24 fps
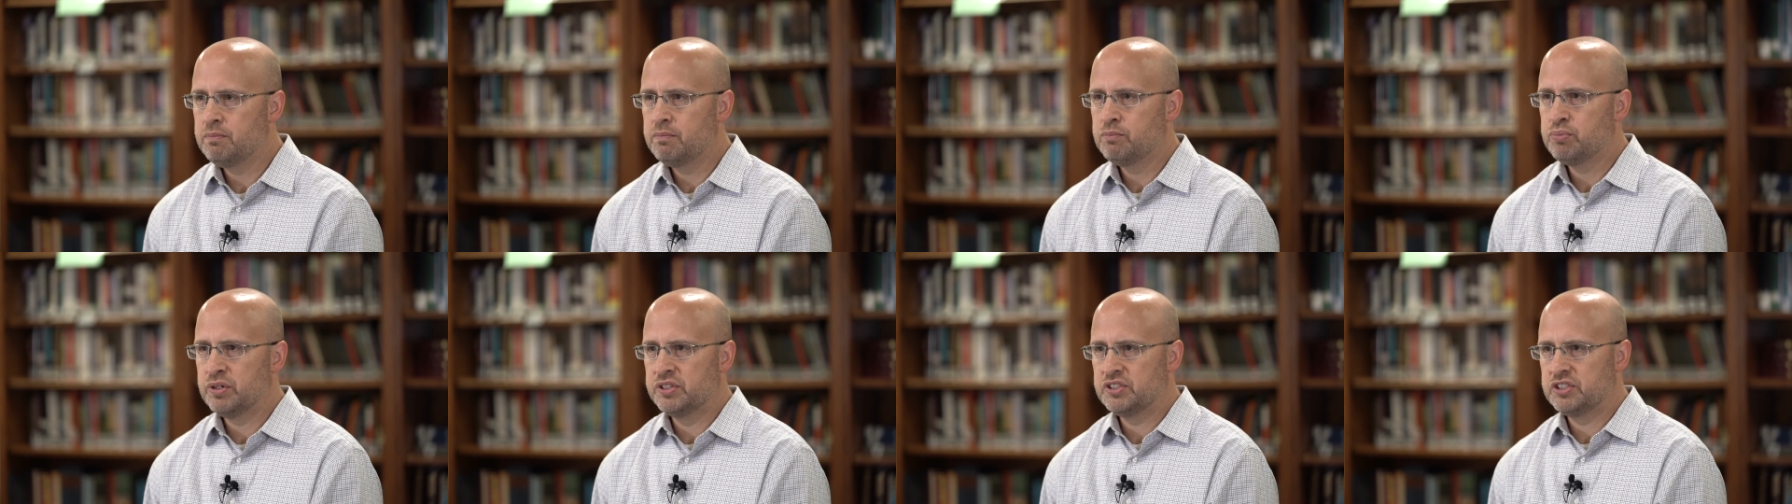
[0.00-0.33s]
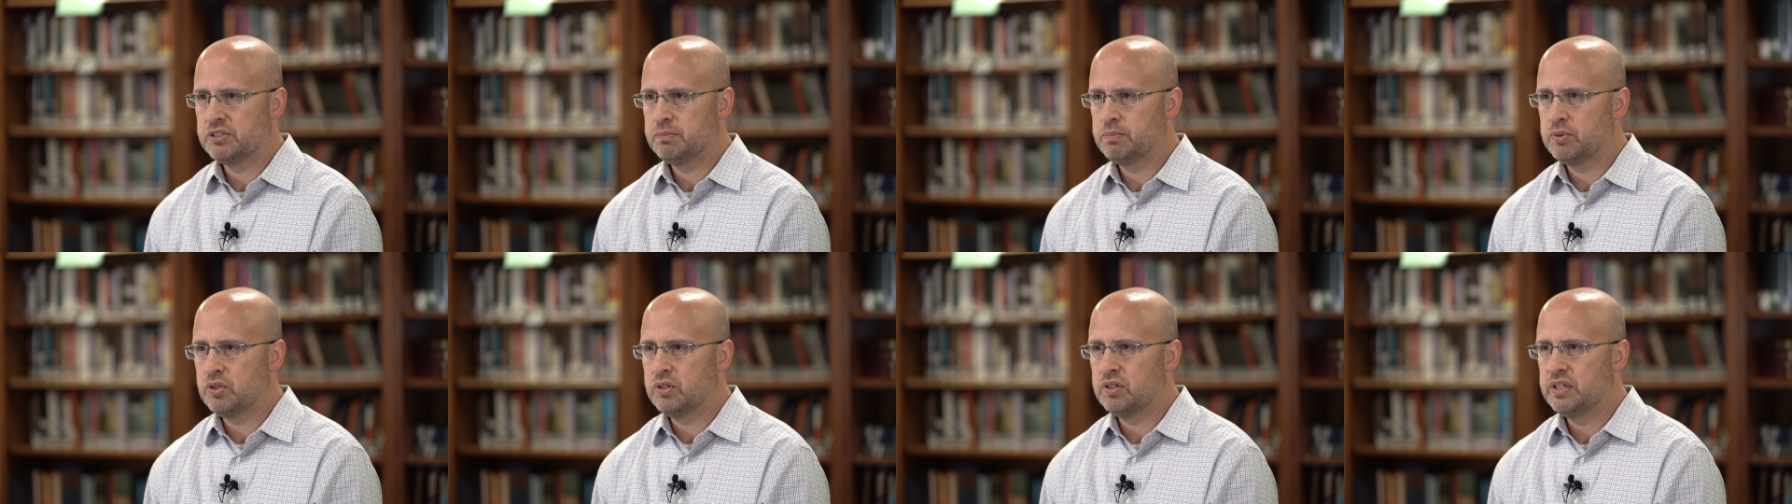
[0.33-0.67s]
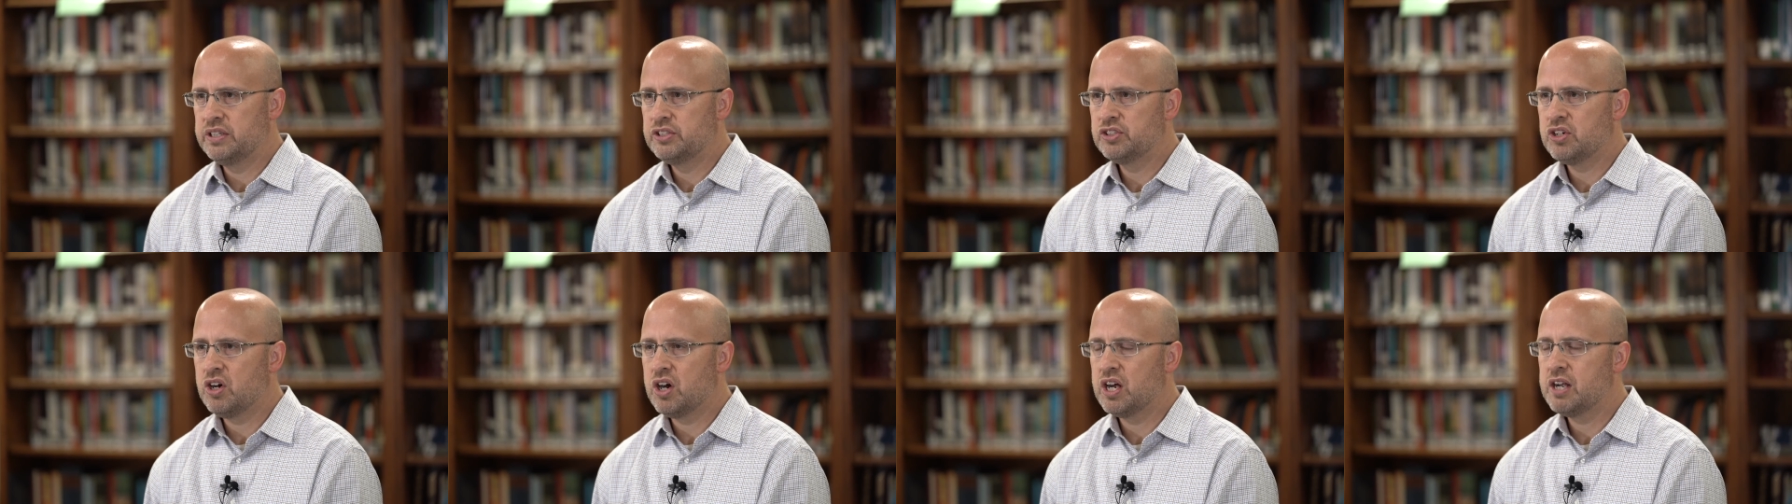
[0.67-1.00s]
principle
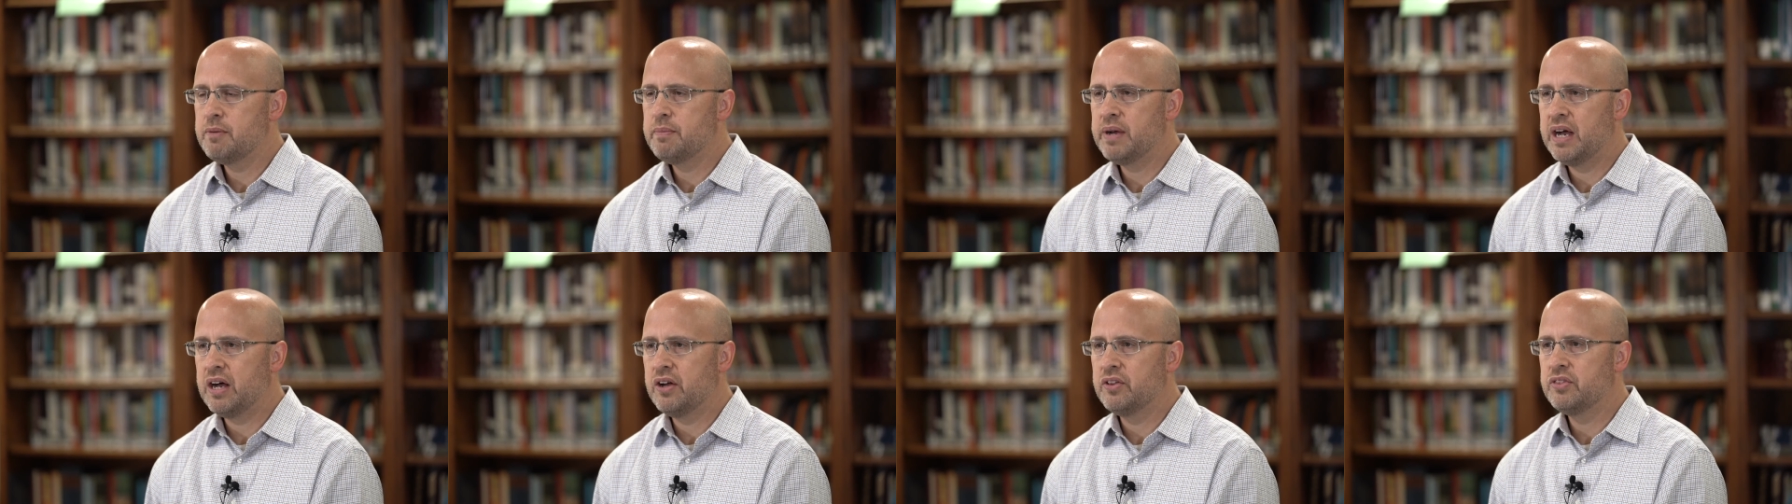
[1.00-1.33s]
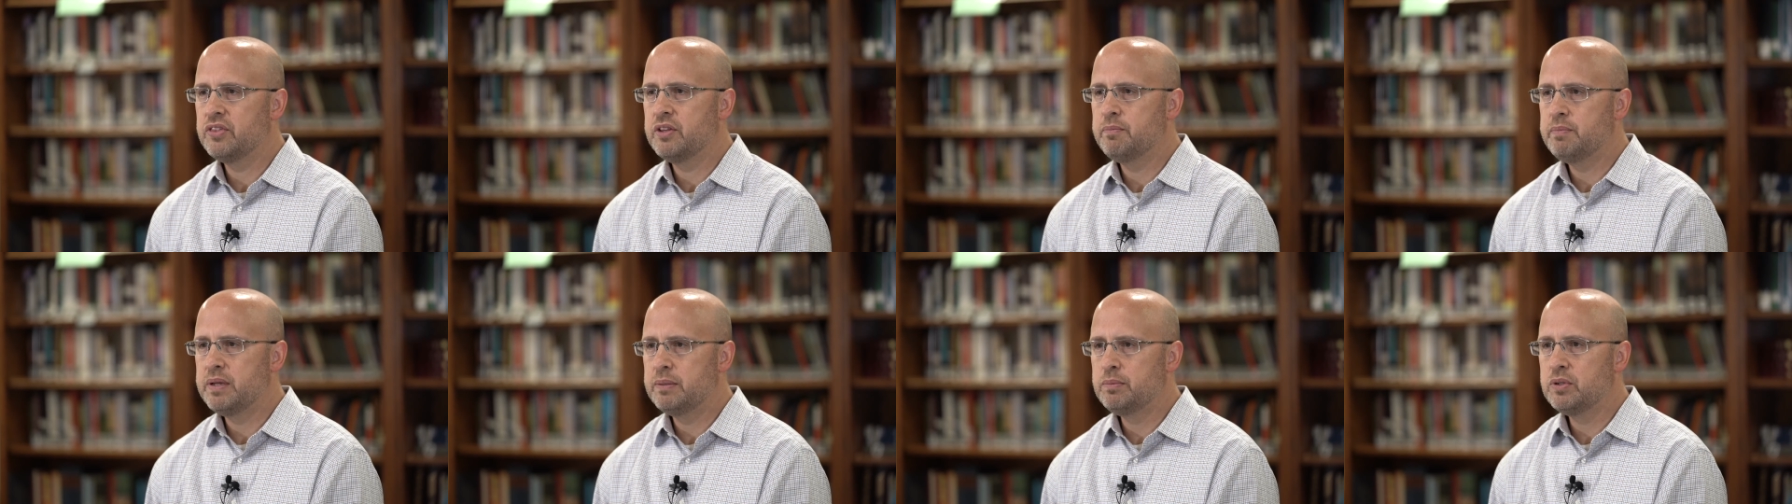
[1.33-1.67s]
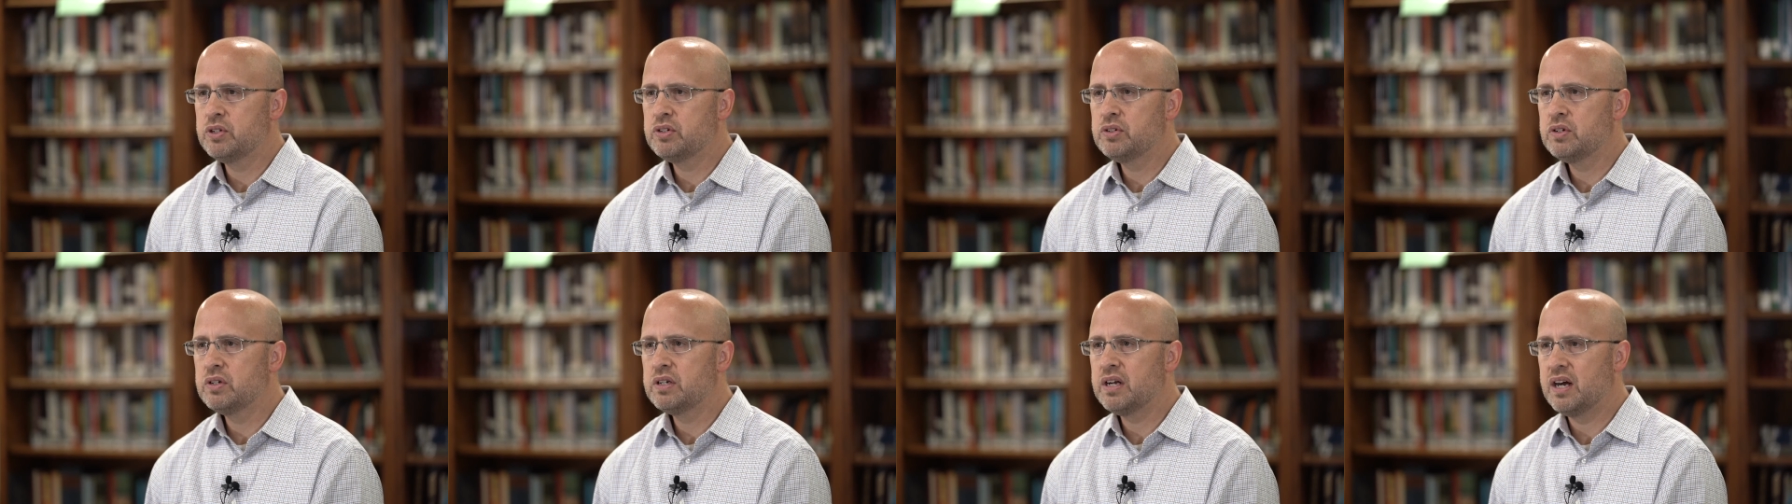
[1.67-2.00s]
and talk about the biblical